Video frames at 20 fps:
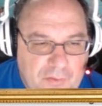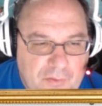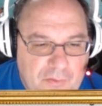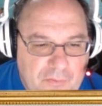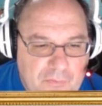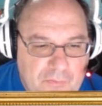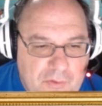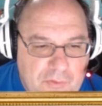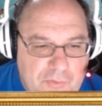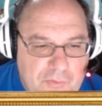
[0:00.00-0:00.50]

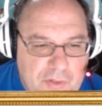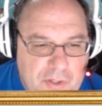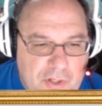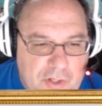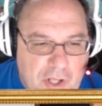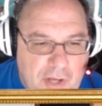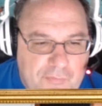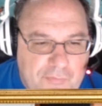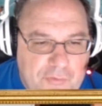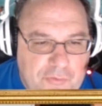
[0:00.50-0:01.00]
Well, it
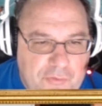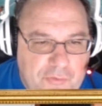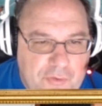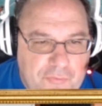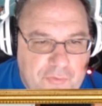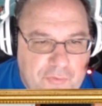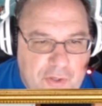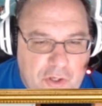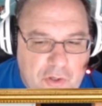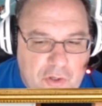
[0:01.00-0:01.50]
obviously
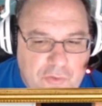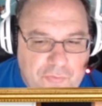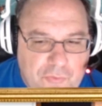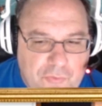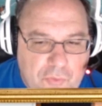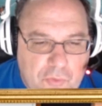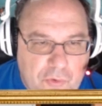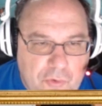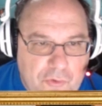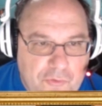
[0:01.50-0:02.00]
failed
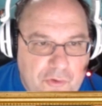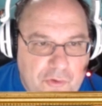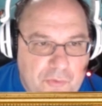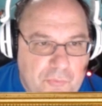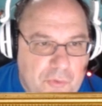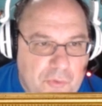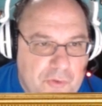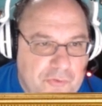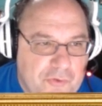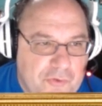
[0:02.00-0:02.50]
for some
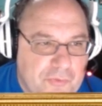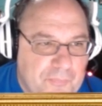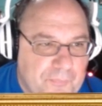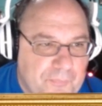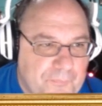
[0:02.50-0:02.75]
reason.